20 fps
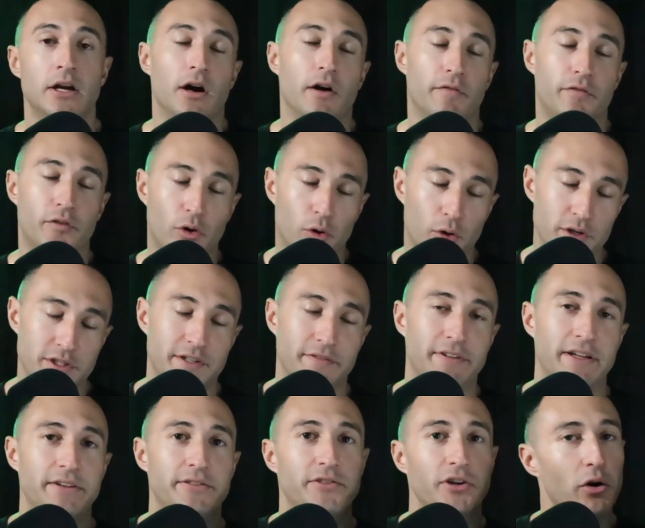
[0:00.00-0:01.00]
Of course, if
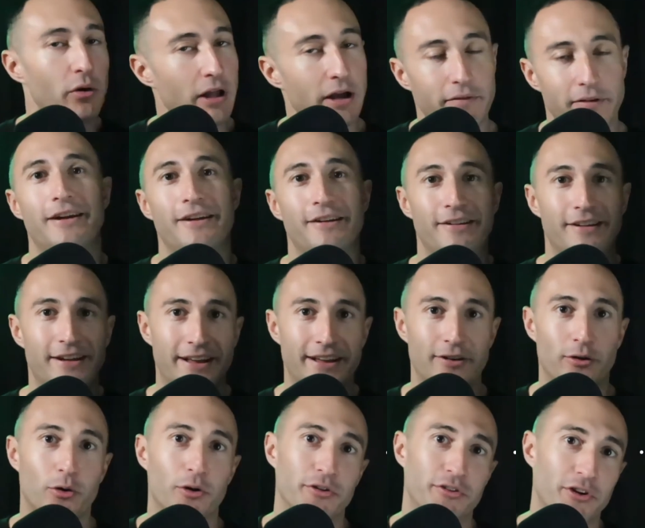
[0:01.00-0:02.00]
they don't have internet
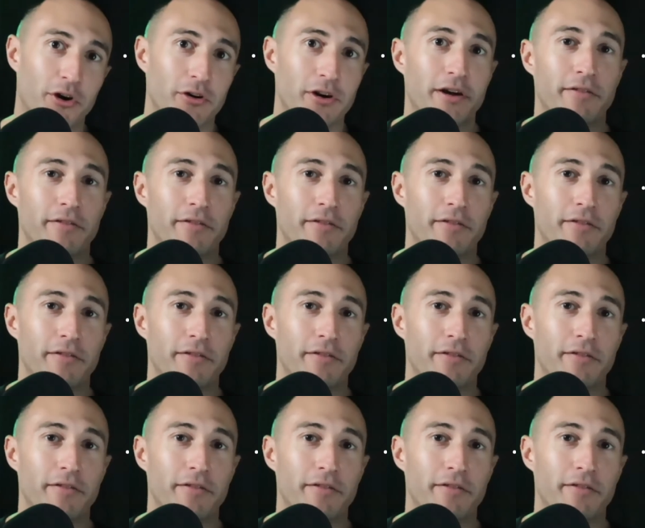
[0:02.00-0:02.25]
or don't